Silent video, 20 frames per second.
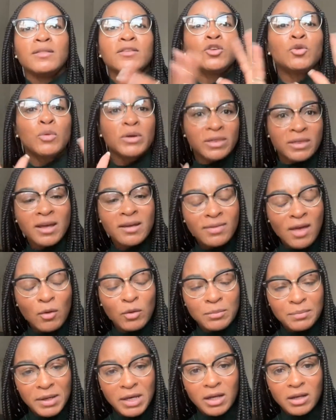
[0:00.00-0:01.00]
You would think that
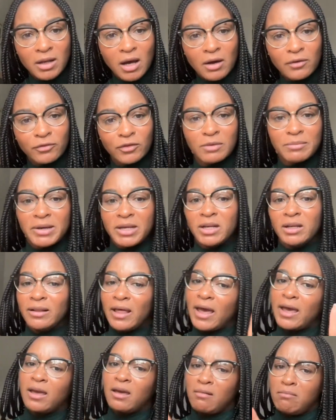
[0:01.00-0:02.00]
would be enough for me to
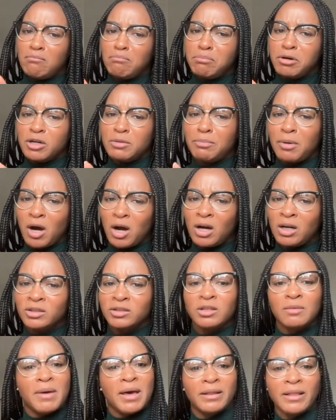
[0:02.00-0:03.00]
like put
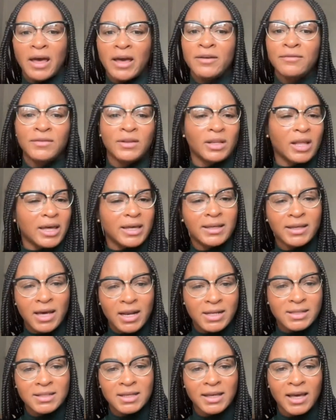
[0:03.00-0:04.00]
pause on my life and like
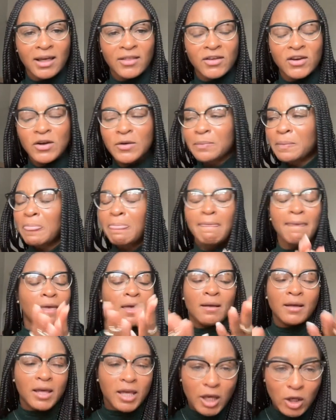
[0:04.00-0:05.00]
get it together.
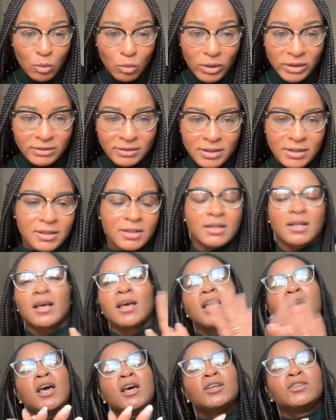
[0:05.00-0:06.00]
It wasn't.
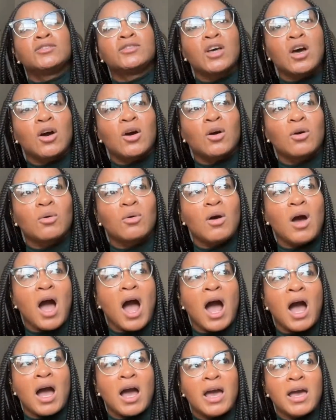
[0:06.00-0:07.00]
So
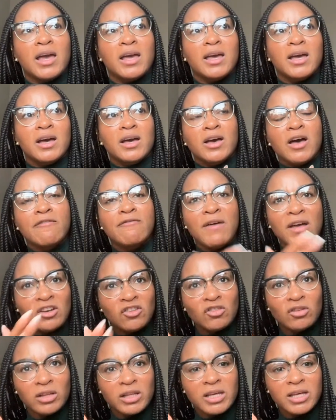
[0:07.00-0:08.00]
I
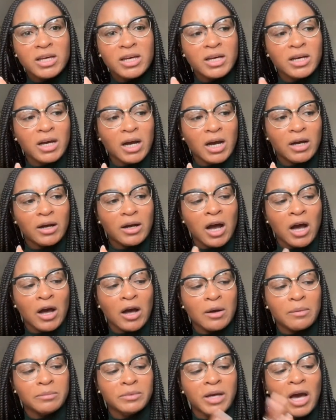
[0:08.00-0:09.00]
eventually
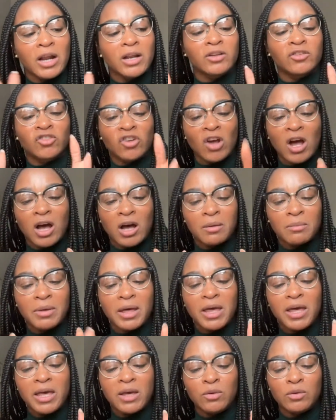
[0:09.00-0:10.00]
got a job
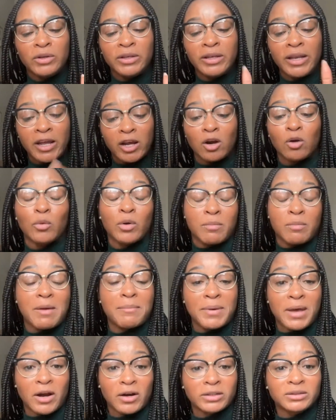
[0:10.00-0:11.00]
near where my
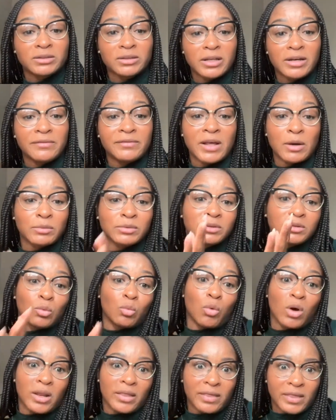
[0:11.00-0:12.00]
parents live. That was the
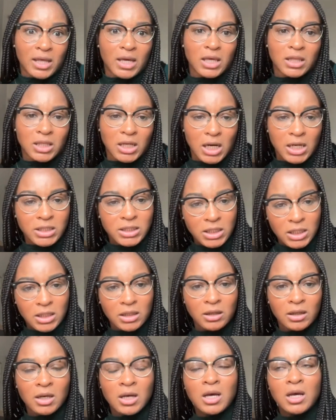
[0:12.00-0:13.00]
one thing that I did.